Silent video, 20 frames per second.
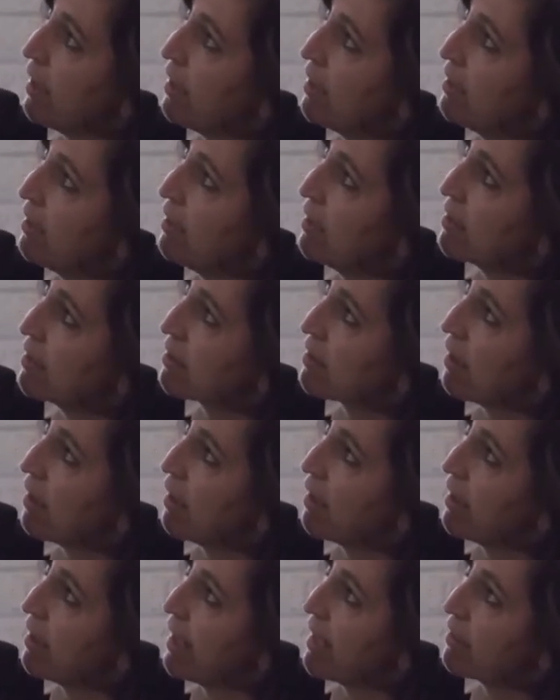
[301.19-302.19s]
areas
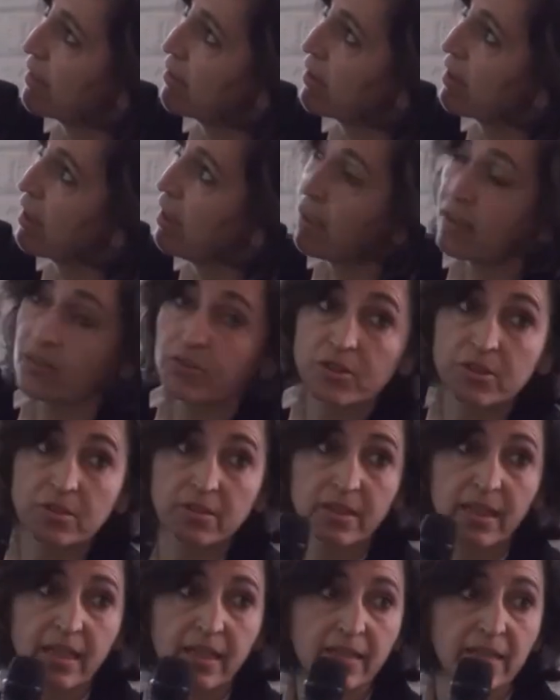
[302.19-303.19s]
are
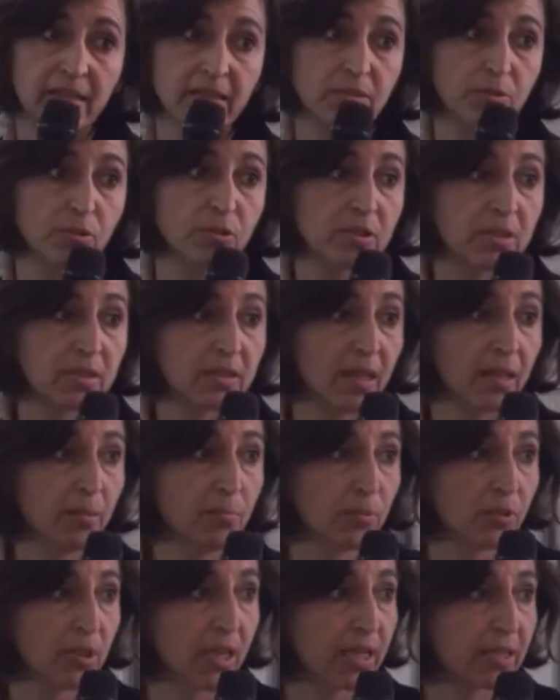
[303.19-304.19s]
agricultural areas. So Istanbul